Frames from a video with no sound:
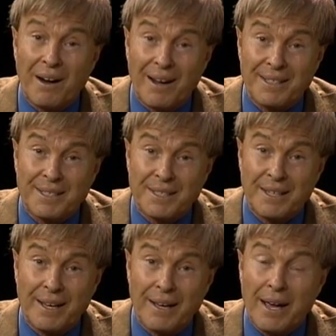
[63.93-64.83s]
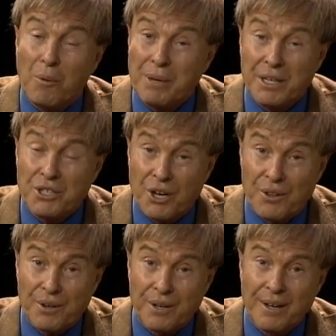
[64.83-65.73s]
odds, helping each
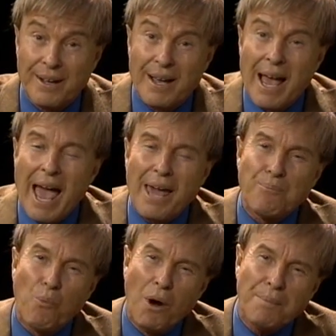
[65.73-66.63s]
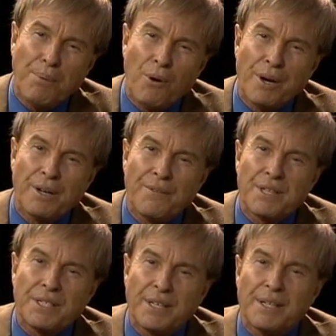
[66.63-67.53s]
other. And one part of
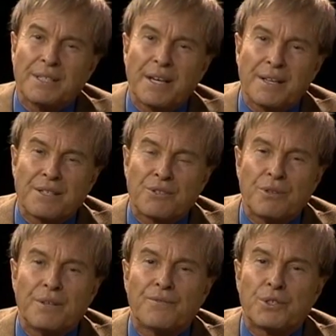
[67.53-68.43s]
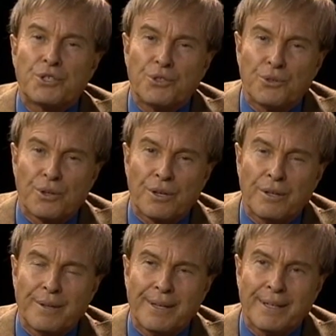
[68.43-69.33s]
the sunny side of the street, for
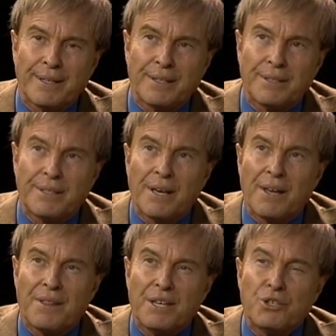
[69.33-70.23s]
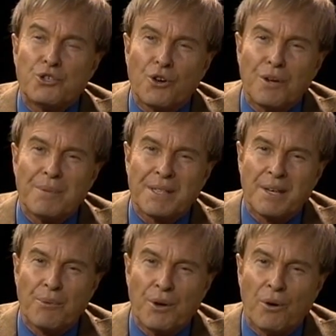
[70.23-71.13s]
sure, is the enjoyment
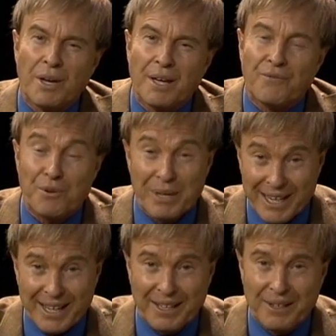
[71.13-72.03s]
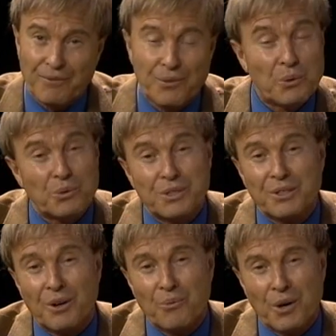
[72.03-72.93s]
that we all get from eating. Foods
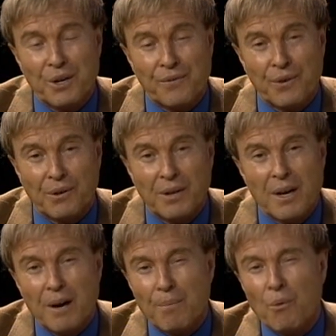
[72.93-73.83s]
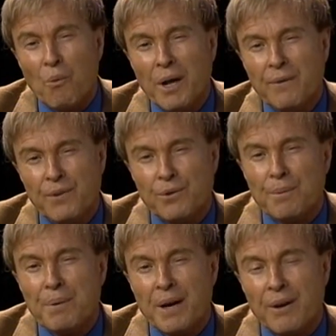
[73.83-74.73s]
are wonderful. But what if you're a
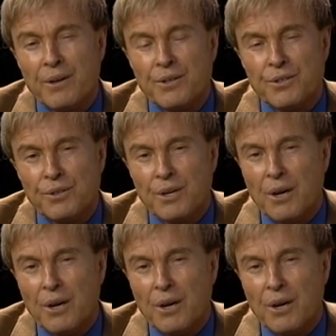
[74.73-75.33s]
parent